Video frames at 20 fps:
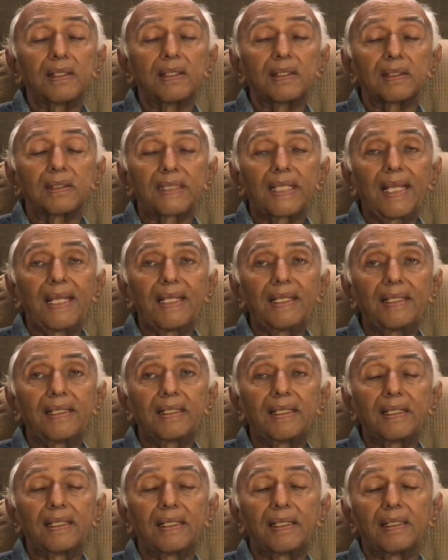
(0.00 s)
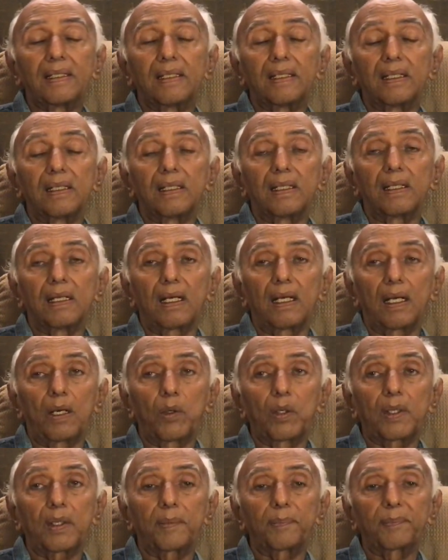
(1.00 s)
So in
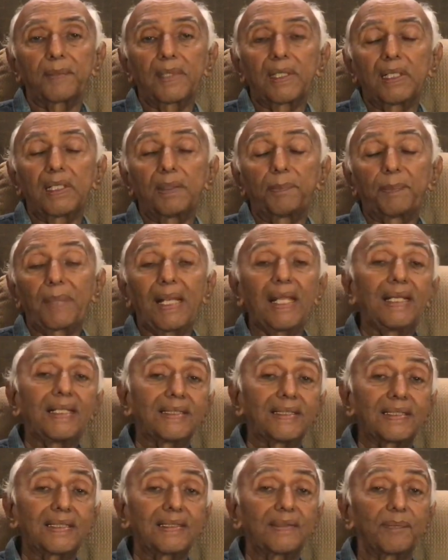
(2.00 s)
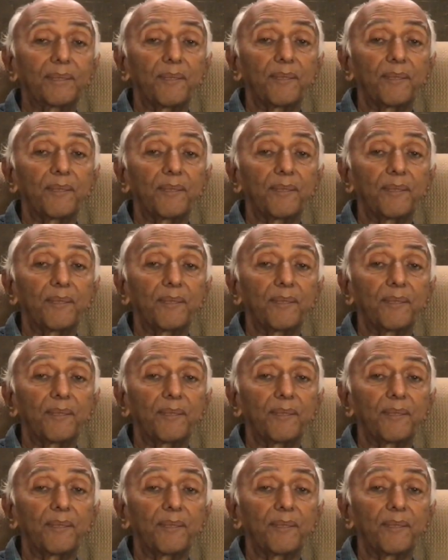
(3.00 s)
our place,